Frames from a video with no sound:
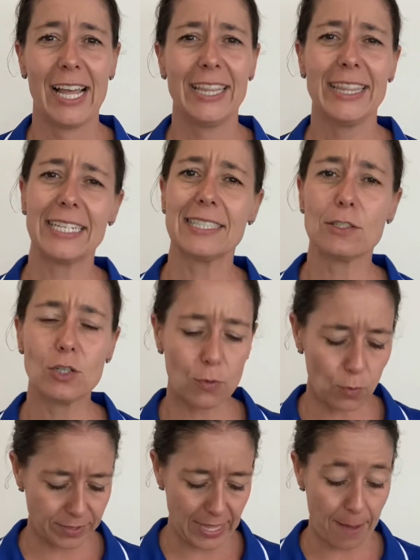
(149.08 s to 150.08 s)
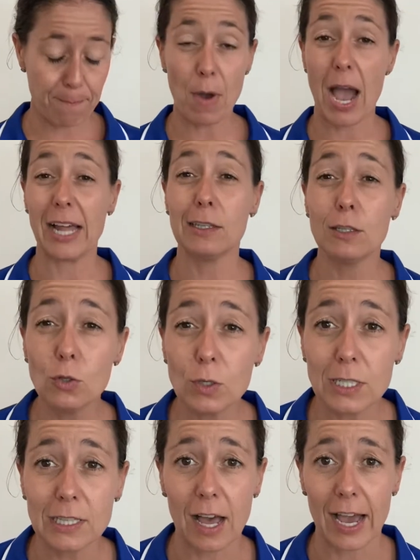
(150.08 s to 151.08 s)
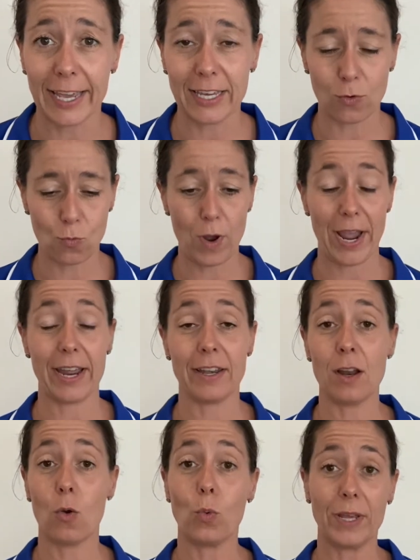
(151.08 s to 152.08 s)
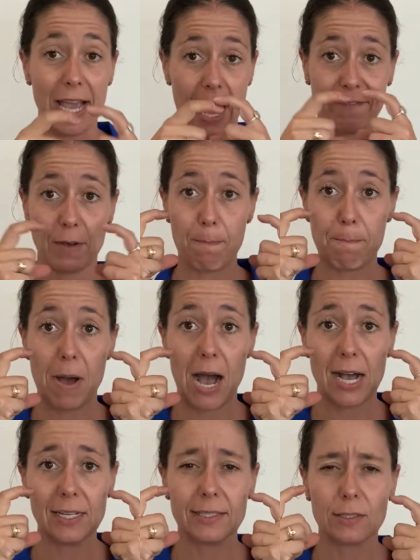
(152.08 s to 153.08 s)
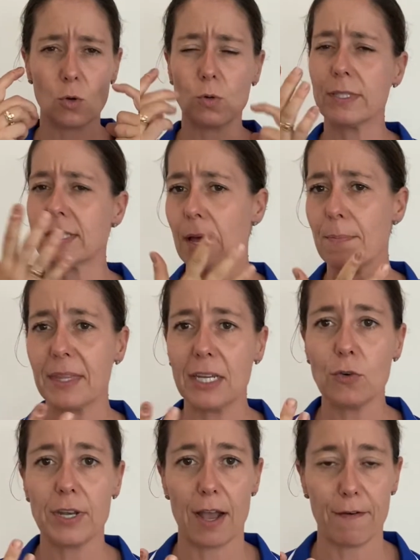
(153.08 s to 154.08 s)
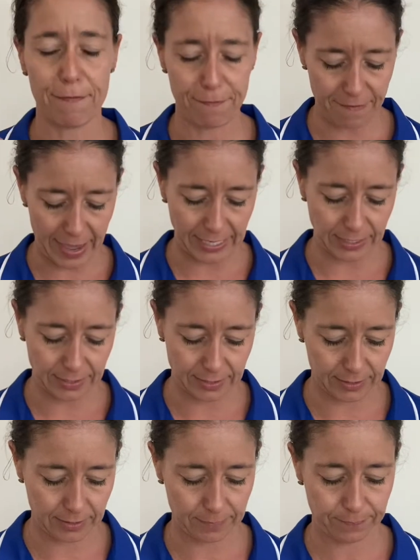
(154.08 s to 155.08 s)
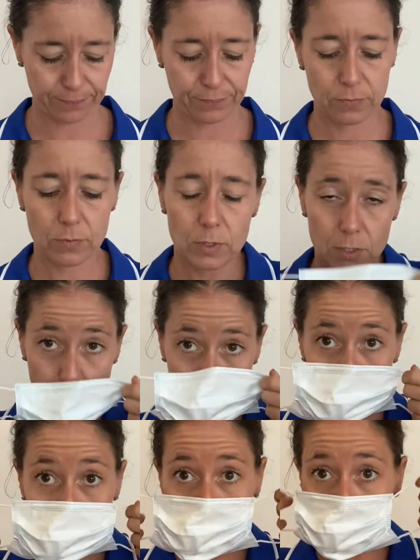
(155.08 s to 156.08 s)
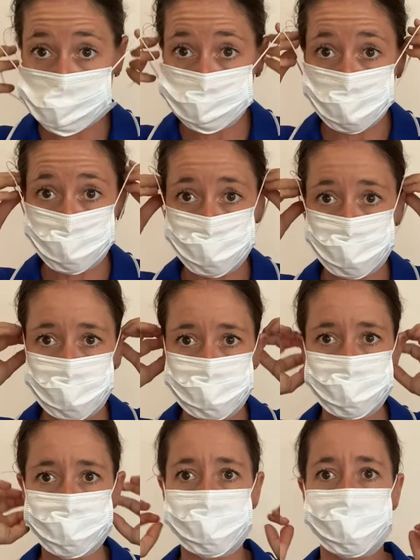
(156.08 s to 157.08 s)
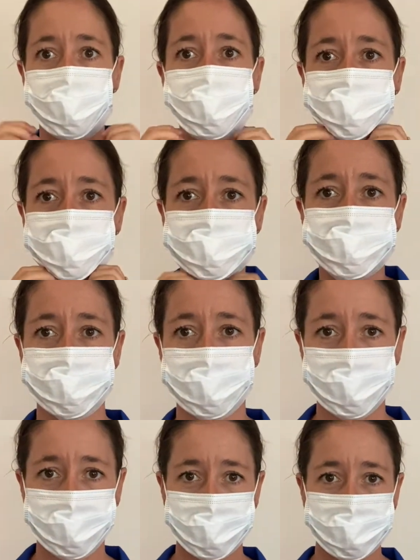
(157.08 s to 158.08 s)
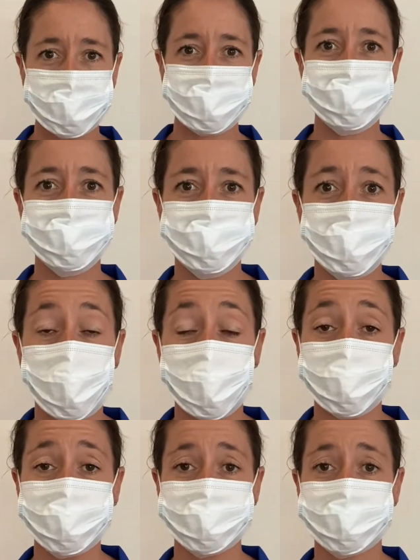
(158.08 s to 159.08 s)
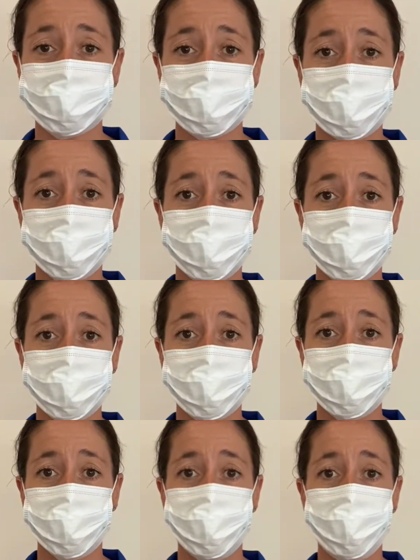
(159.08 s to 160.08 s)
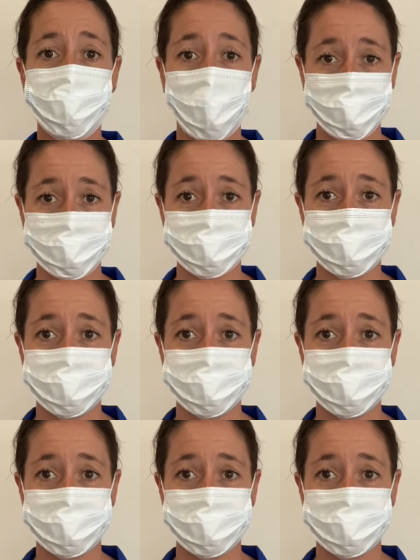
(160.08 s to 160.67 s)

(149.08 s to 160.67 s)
Let's look at what that might look like when we have a mask or something on our face. So I'm going to put this on today. Let's try wait.